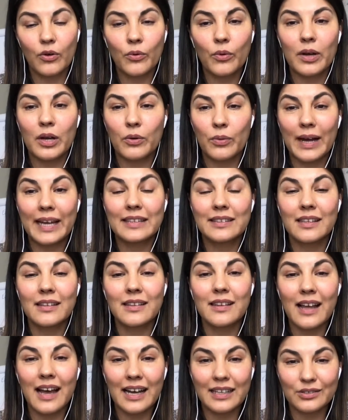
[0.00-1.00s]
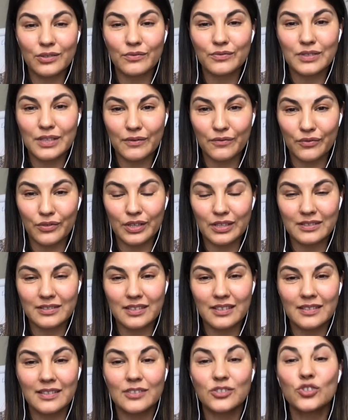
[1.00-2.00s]
quite a lot of
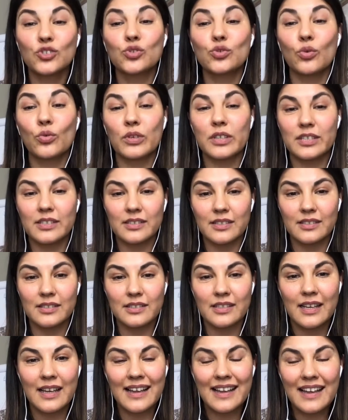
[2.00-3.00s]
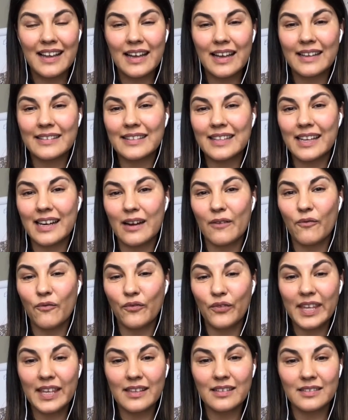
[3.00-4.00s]
different sources. And there are
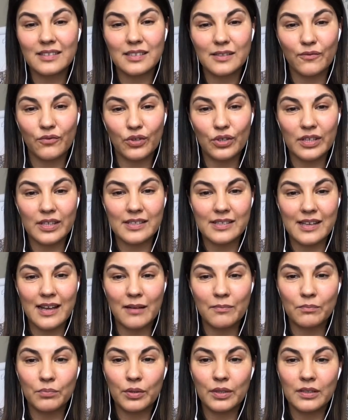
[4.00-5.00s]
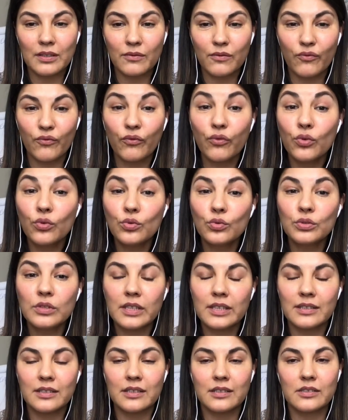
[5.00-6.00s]
fields, for example,
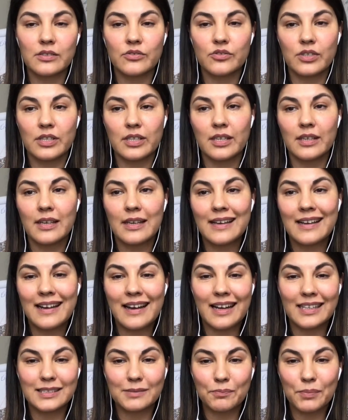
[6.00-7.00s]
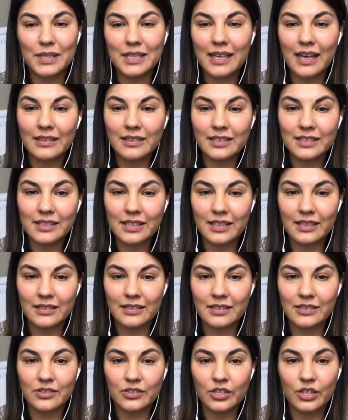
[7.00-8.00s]
food industry, hospitality
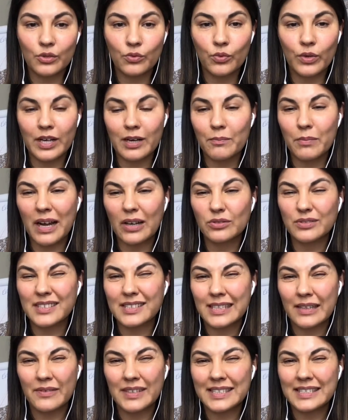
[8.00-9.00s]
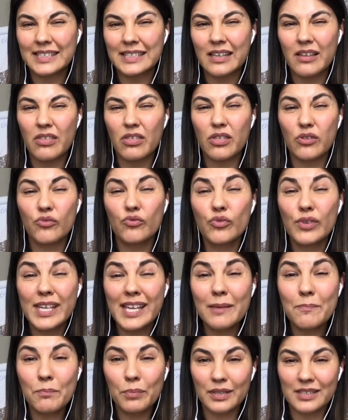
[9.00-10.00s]
industry, where about
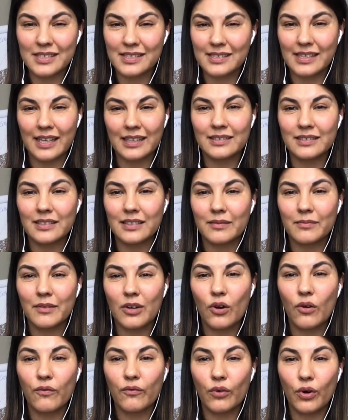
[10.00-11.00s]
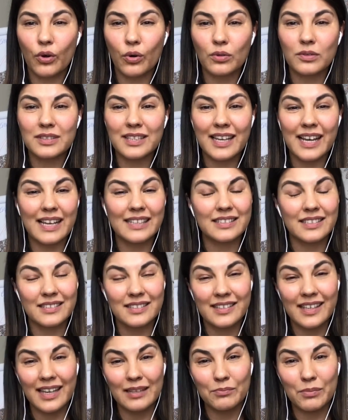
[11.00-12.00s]
73% of all
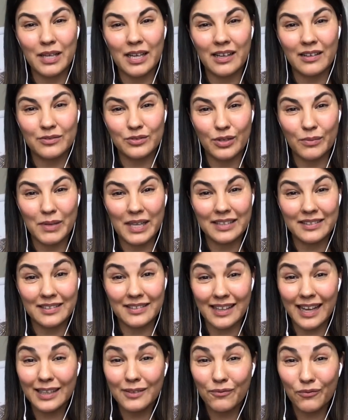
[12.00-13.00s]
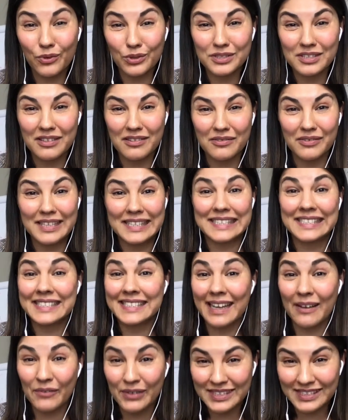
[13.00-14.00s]
tasks can be automated. Not 43,
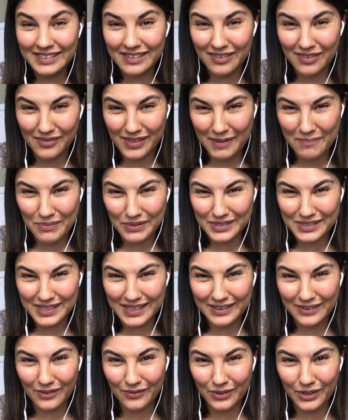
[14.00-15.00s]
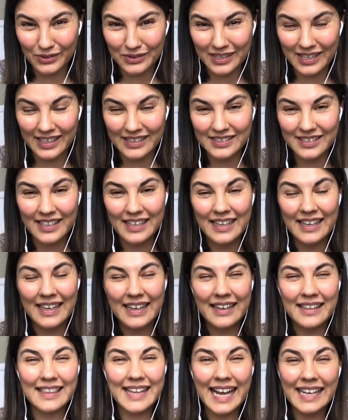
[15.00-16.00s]
73% of all tasks.
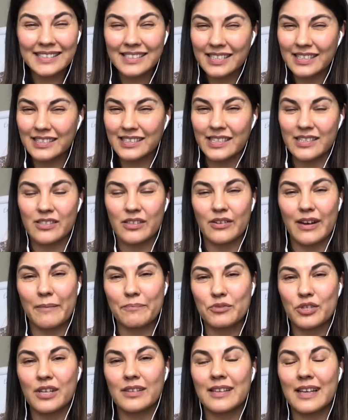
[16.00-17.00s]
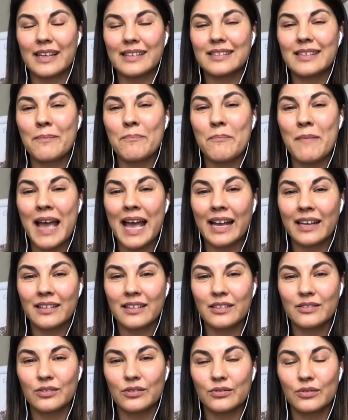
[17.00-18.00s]
That's a disruption at the
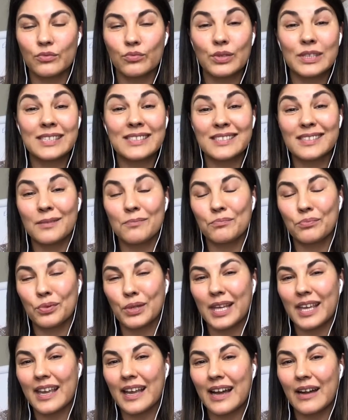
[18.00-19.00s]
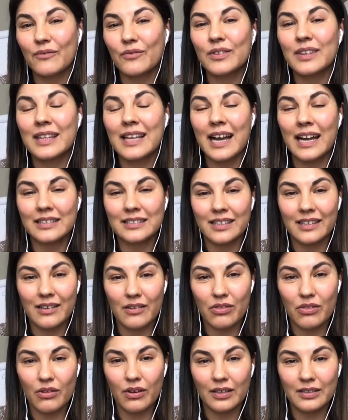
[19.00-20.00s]
magnitude we simply have not
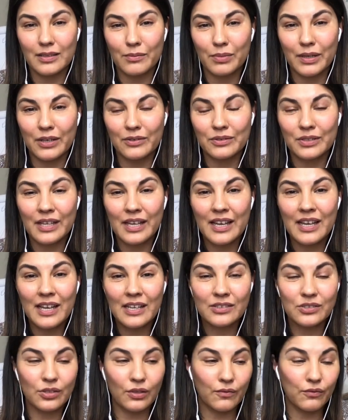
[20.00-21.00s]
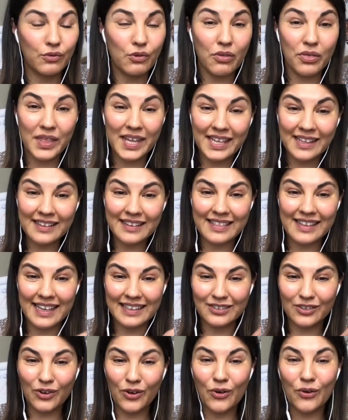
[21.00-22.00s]
yet thought about. So if you think
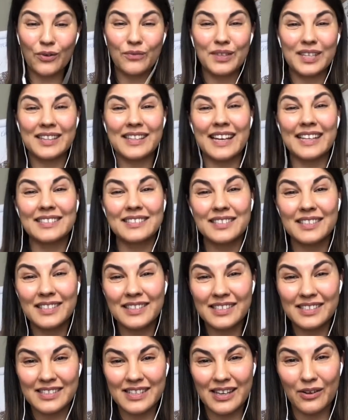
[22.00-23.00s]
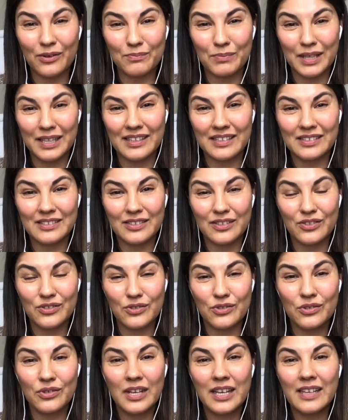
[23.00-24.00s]
that COVID-19 is our biggest
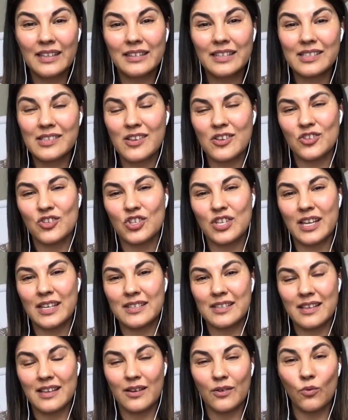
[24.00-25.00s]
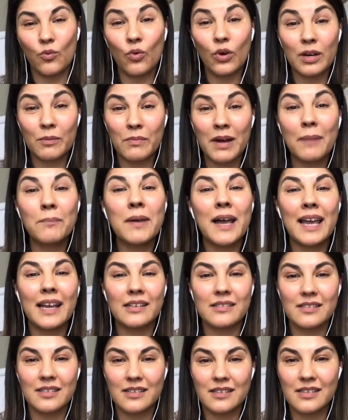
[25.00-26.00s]
issue, this is just a warm-up
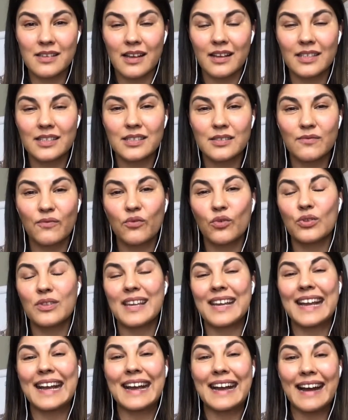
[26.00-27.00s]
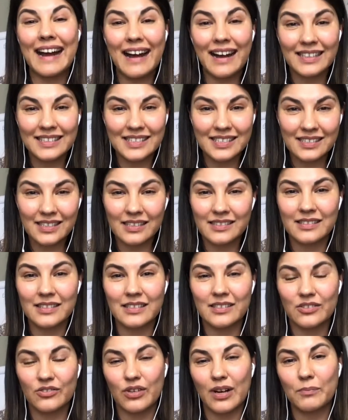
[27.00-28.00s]
exercise for the constant
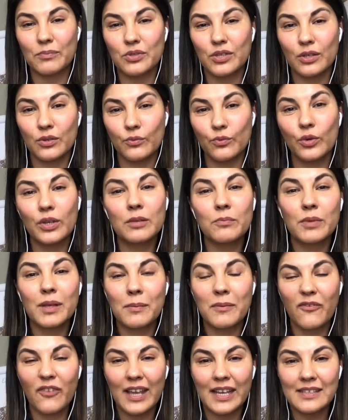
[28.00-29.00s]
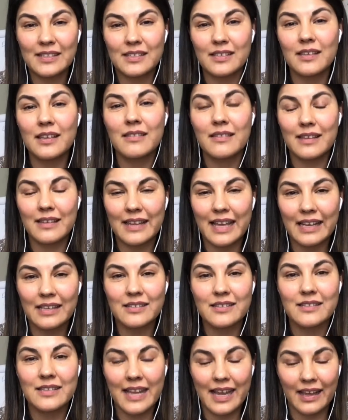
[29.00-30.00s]
disruption we'll be facing in the
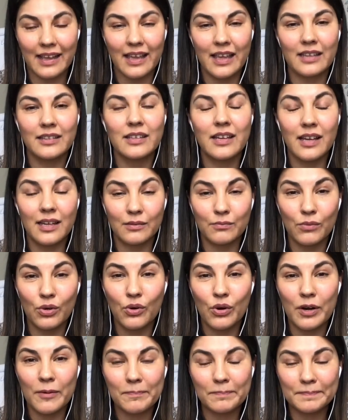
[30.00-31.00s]
next decade and more.